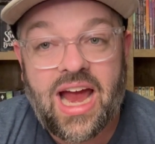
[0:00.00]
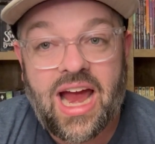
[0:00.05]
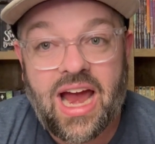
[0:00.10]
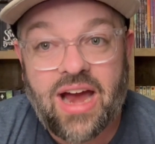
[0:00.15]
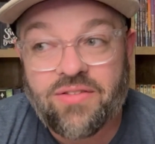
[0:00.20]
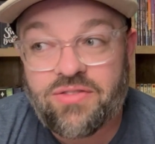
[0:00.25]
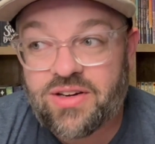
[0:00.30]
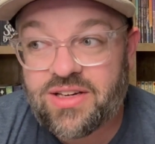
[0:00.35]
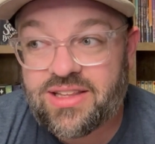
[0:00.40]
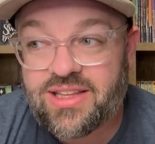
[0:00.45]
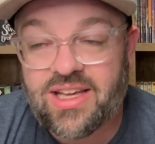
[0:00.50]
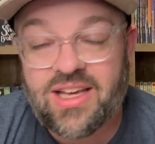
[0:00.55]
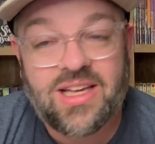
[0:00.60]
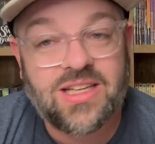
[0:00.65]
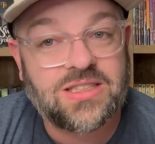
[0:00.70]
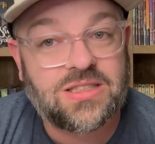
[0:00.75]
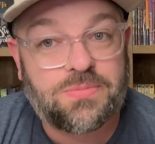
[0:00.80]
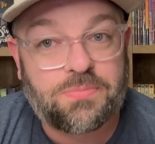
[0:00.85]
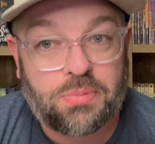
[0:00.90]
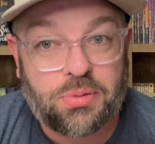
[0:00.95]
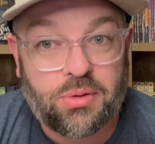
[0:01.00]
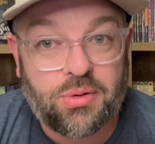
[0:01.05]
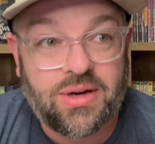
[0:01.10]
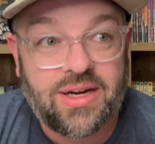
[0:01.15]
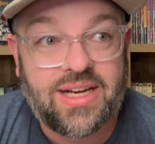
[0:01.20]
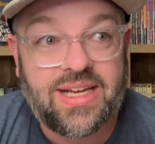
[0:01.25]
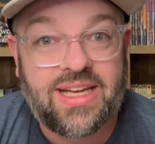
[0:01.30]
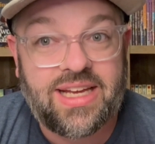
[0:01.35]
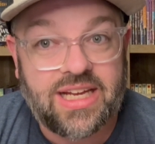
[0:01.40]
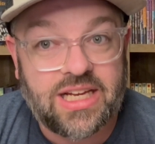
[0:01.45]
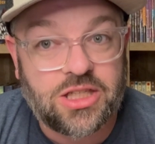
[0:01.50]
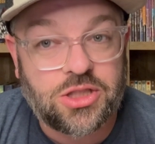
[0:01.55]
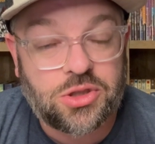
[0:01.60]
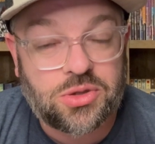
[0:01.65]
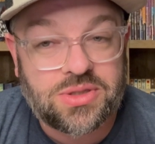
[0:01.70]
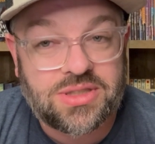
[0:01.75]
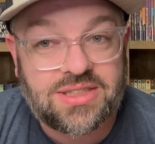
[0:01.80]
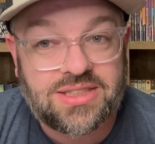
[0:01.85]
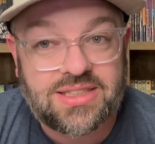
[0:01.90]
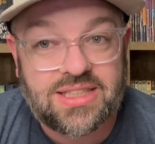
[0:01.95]
Everything is pretty
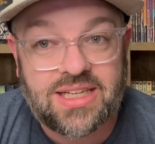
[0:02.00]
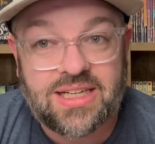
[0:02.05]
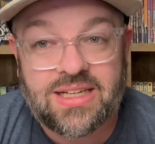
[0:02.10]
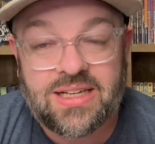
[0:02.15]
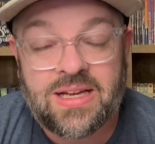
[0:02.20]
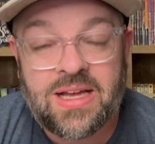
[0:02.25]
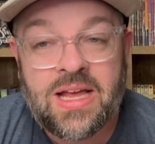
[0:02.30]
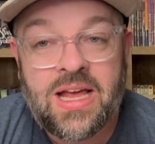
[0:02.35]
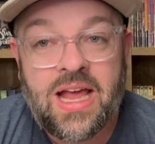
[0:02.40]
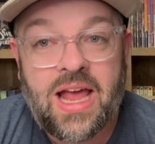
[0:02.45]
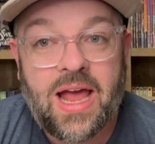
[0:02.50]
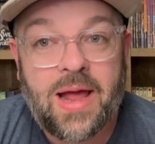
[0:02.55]
interesting